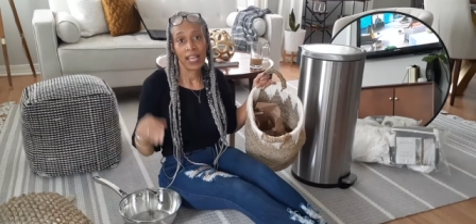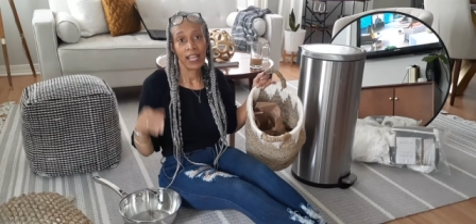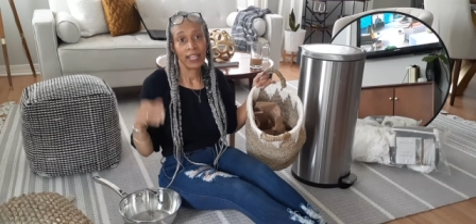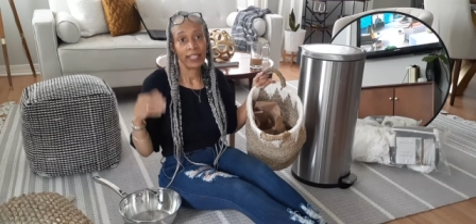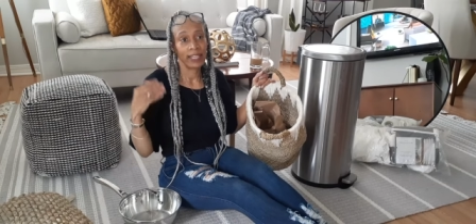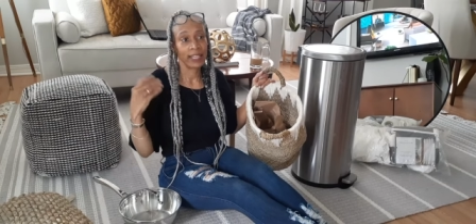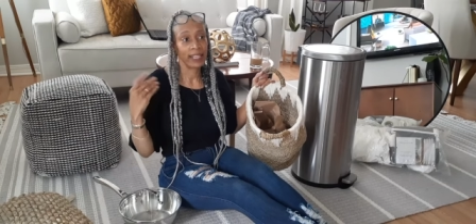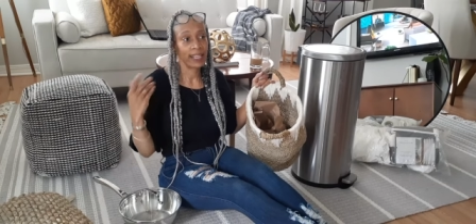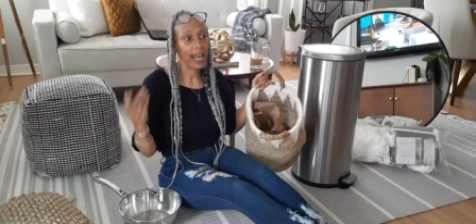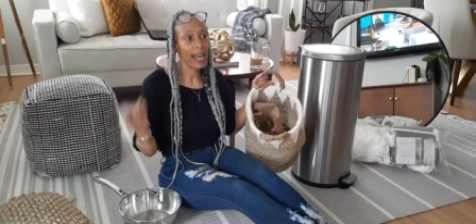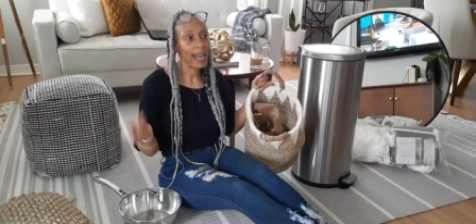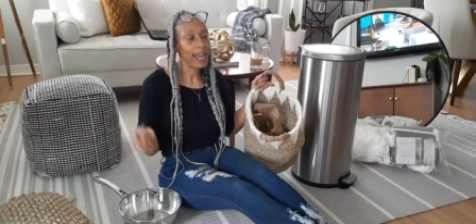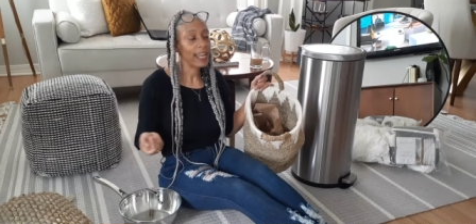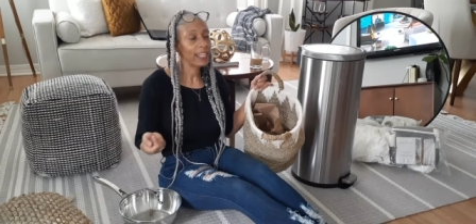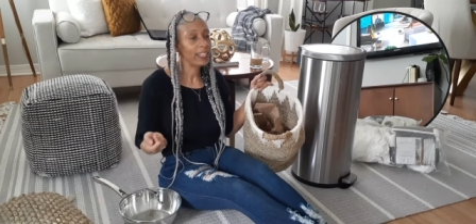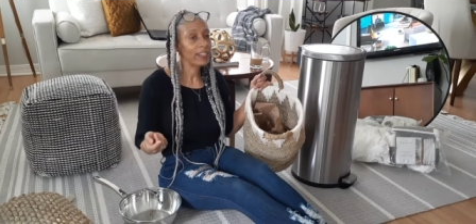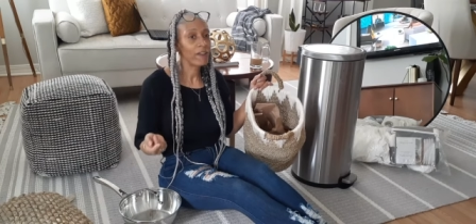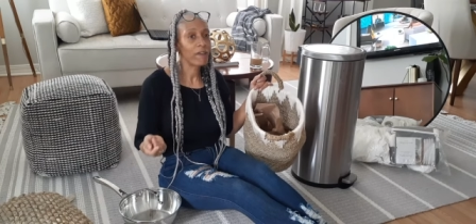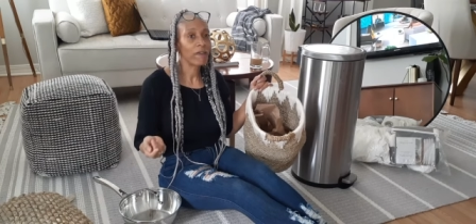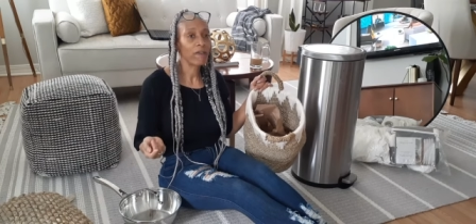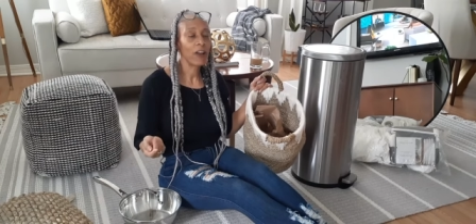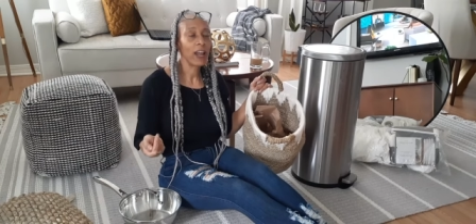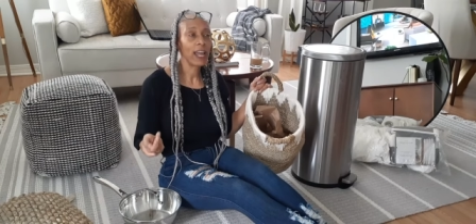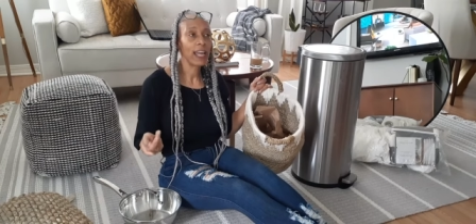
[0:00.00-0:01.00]
The guy at the
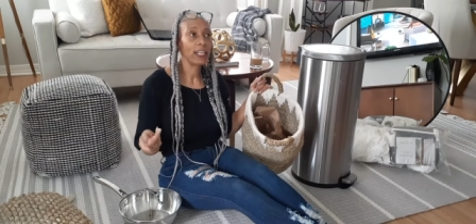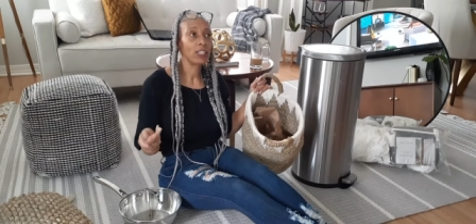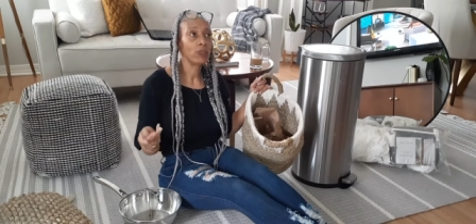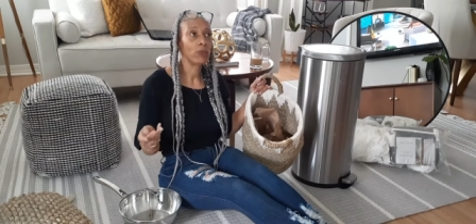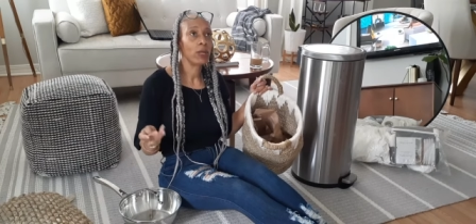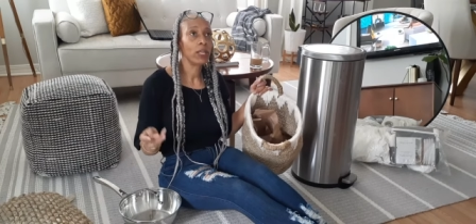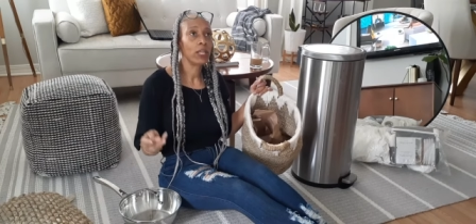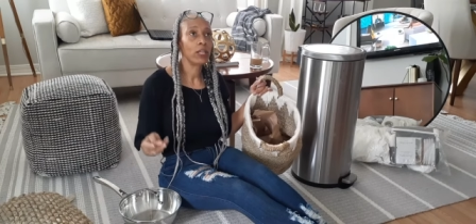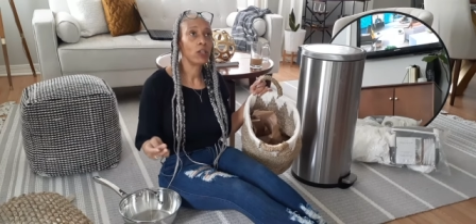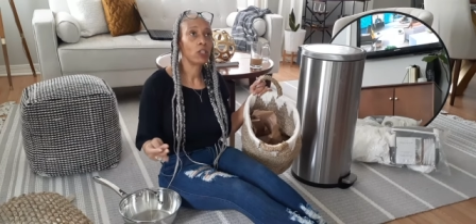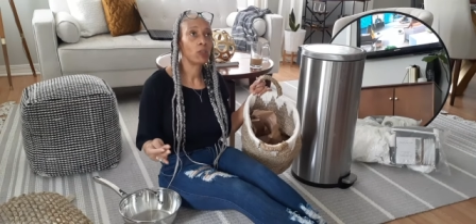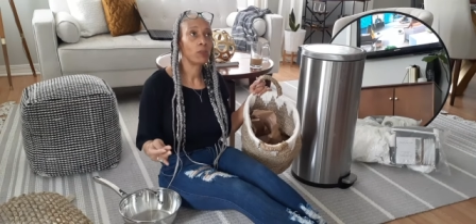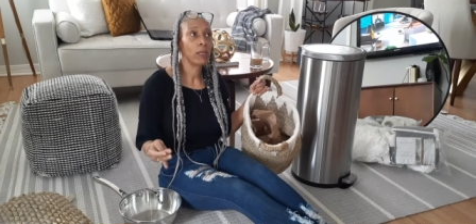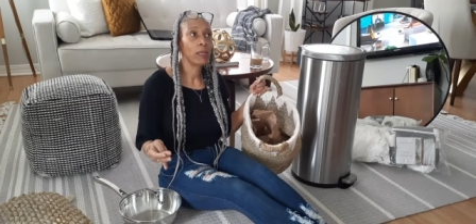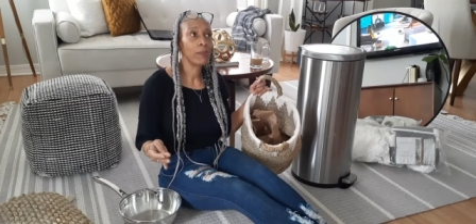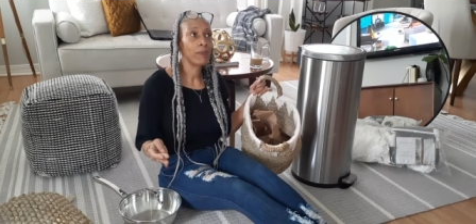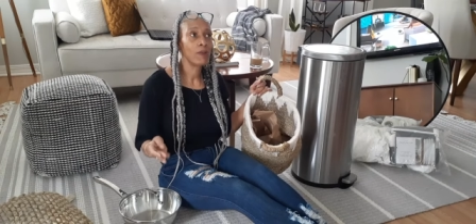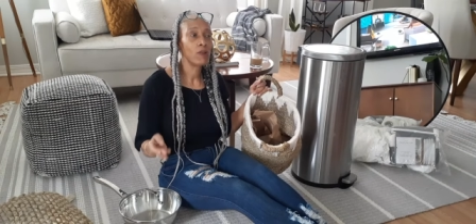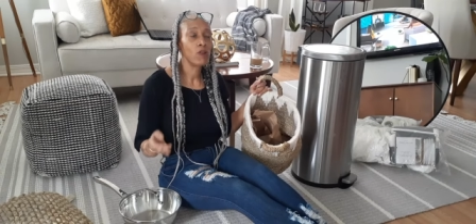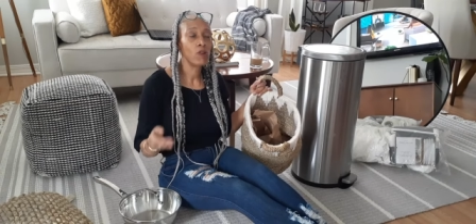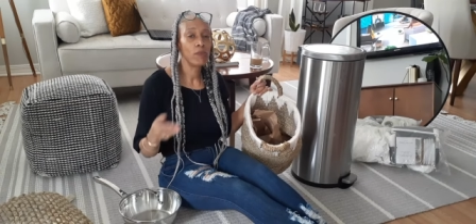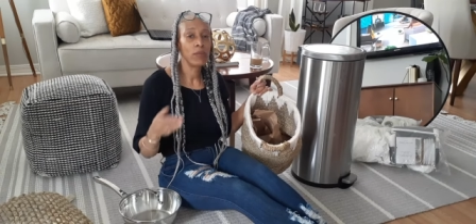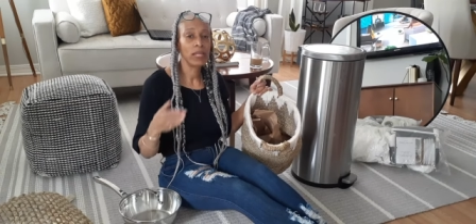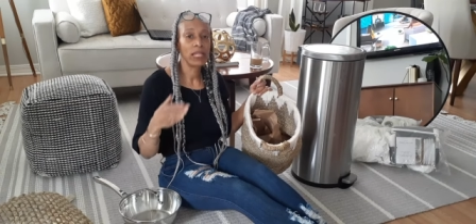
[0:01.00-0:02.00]
front is one of those people
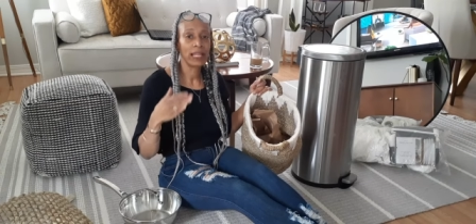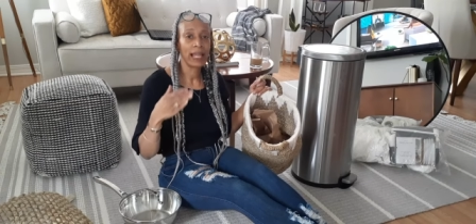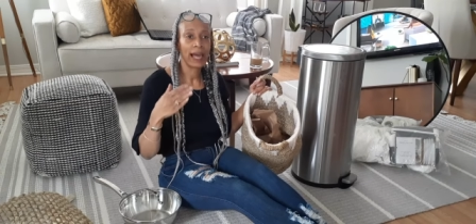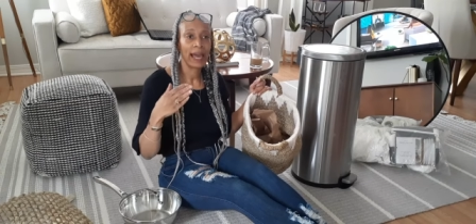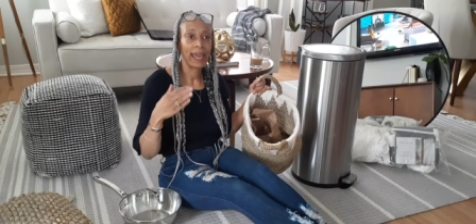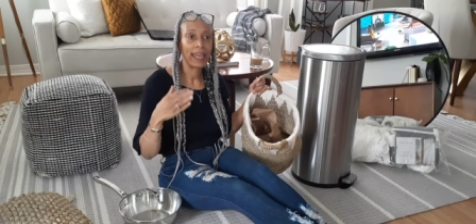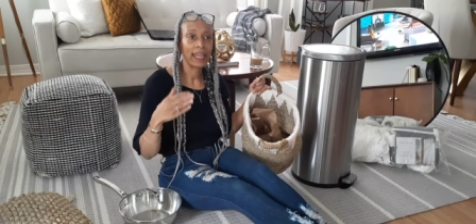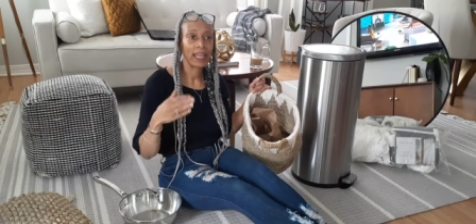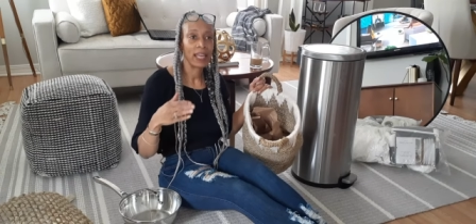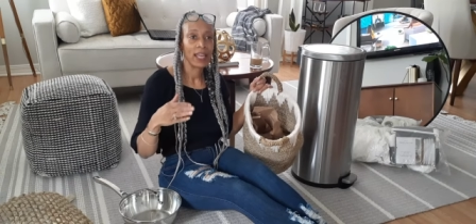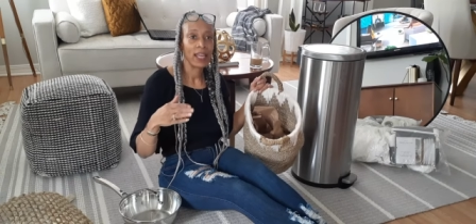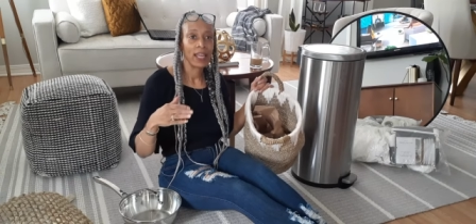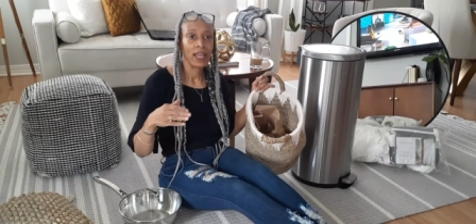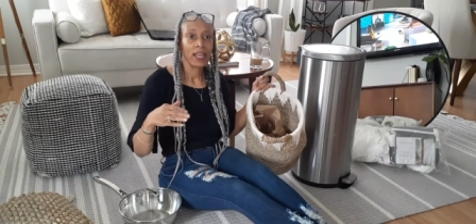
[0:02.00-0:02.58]
who be like,